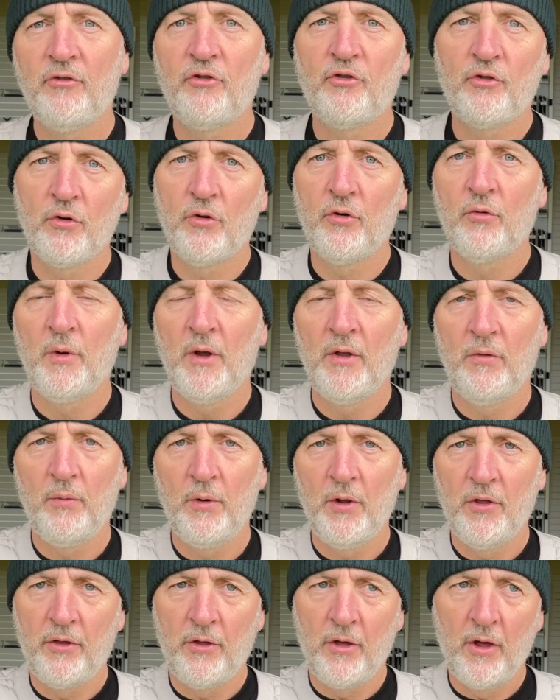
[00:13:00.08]
struggled with
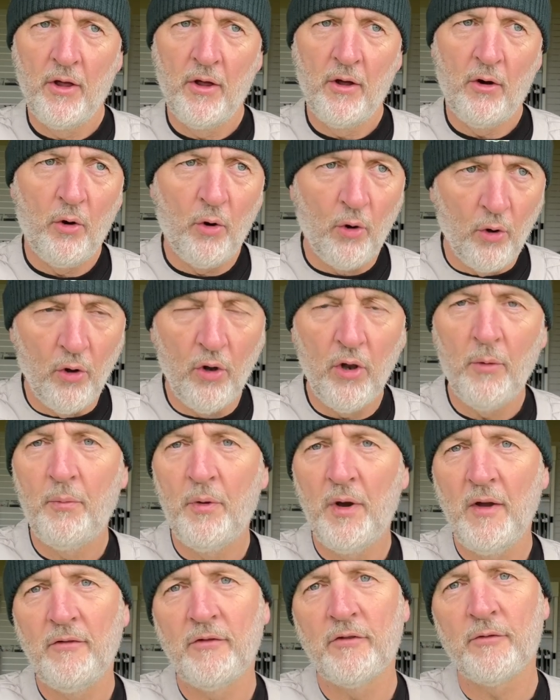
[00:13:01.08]
all the
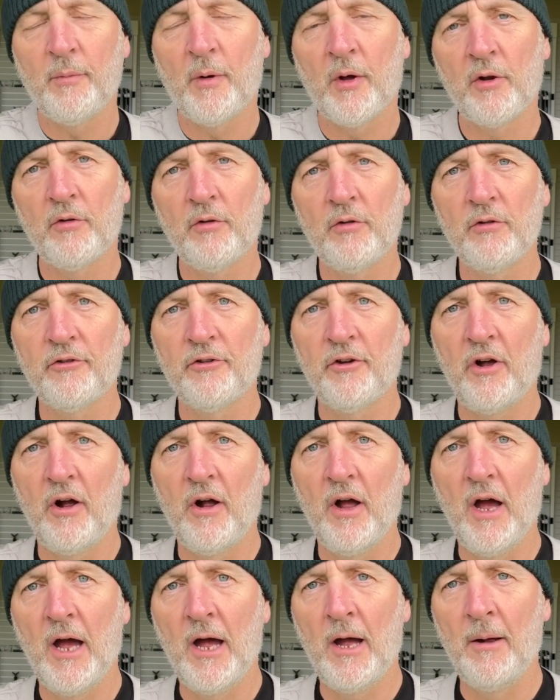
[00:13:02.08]
previous models
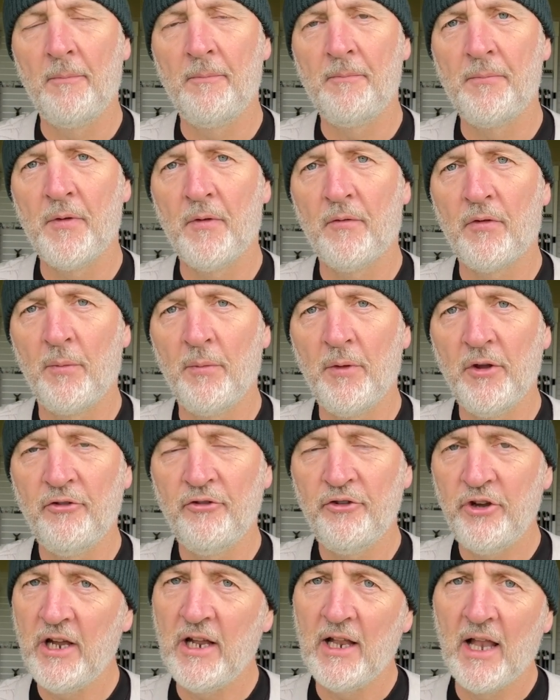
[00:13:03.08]
from this
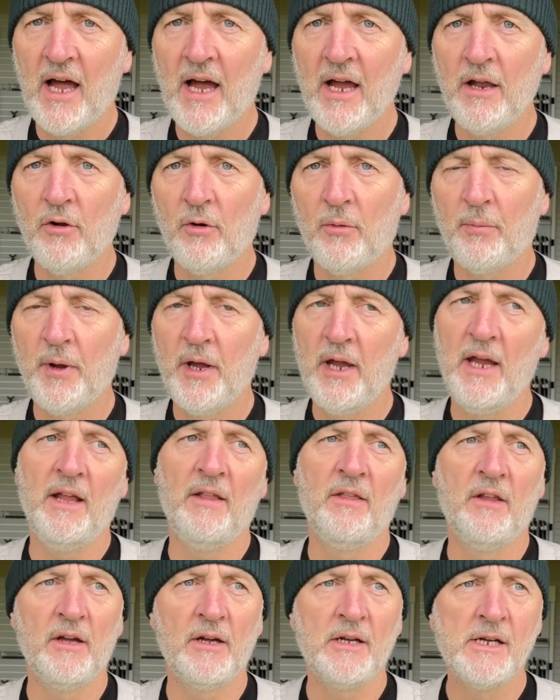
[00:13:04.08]
G lineup,
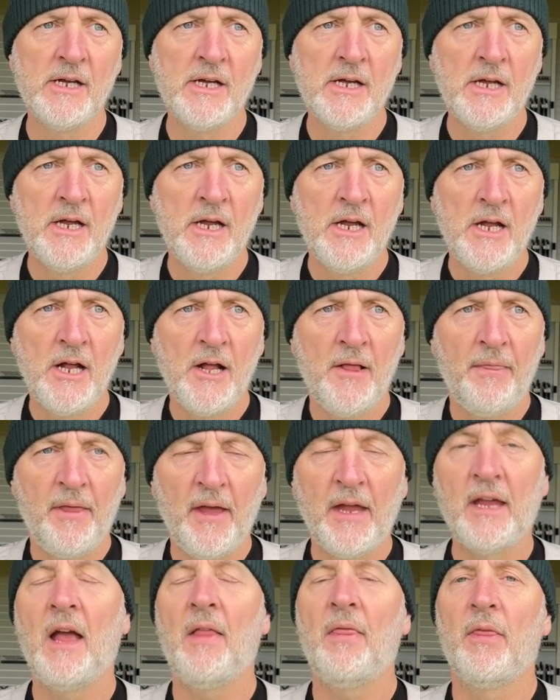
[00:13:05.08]
in that
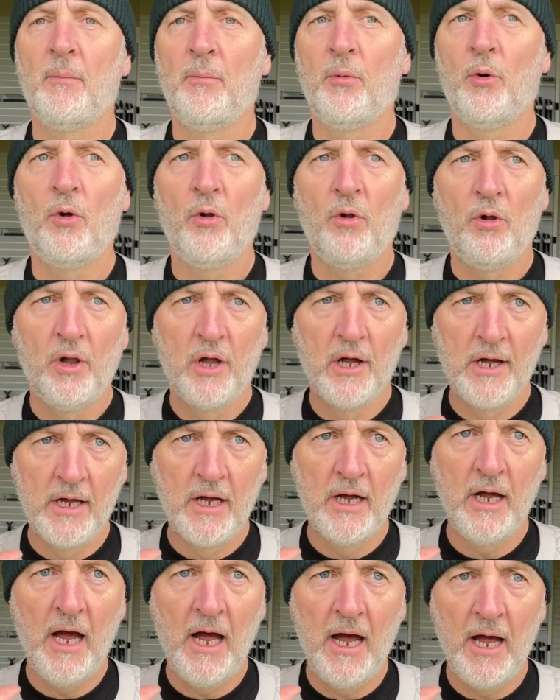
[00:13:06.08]
they get the ball
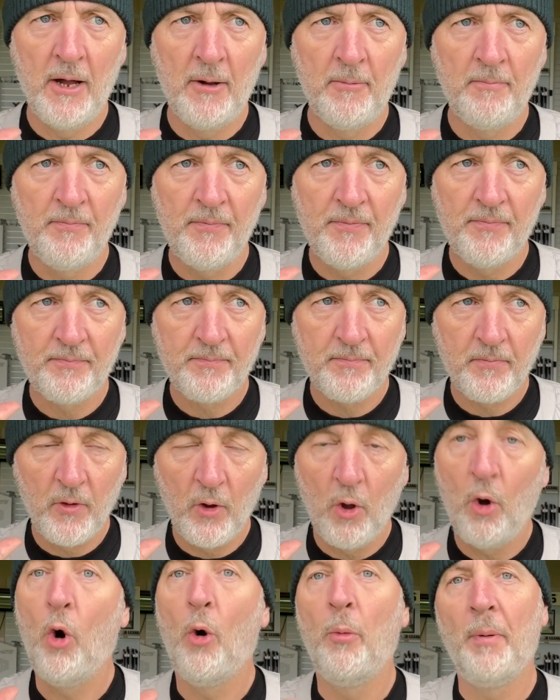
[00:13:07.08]

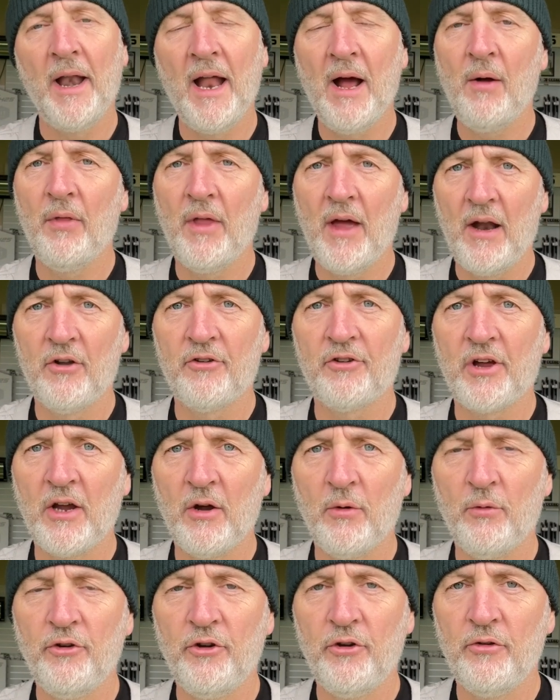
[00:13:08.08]
up and out there, as I
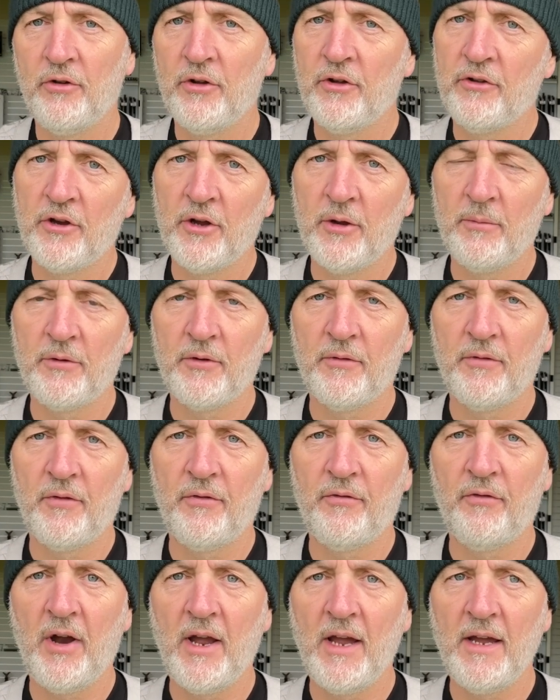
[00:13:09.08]
always use in terms of a
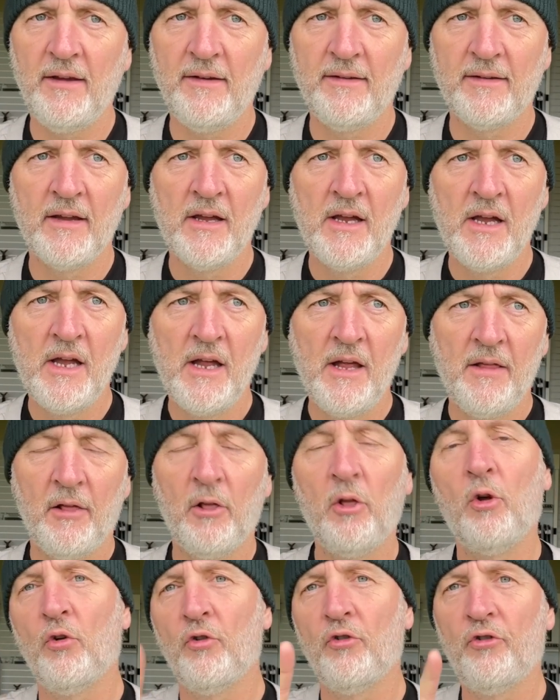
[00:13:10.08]
phrase,
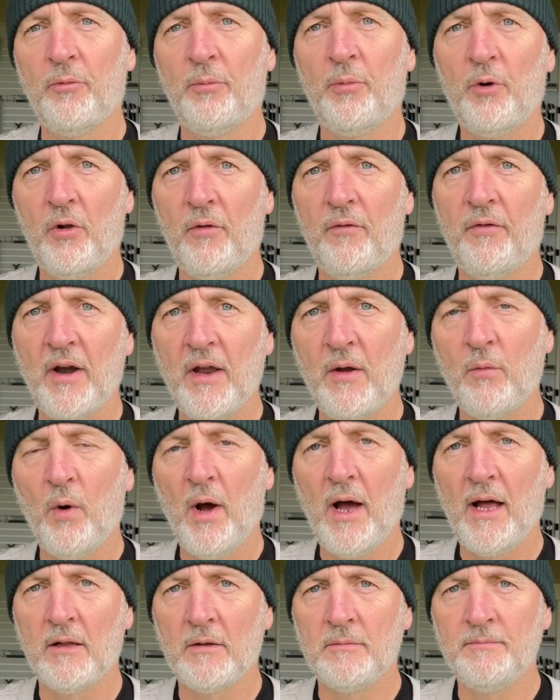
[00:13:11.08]
launch the ball very
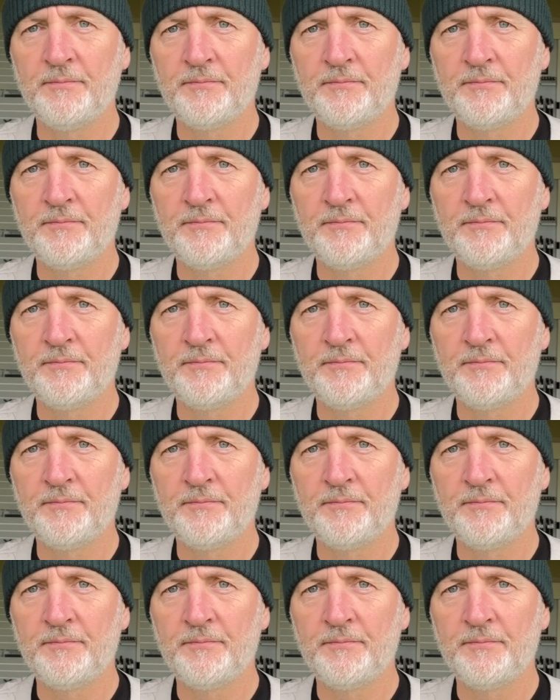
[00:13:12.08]
well,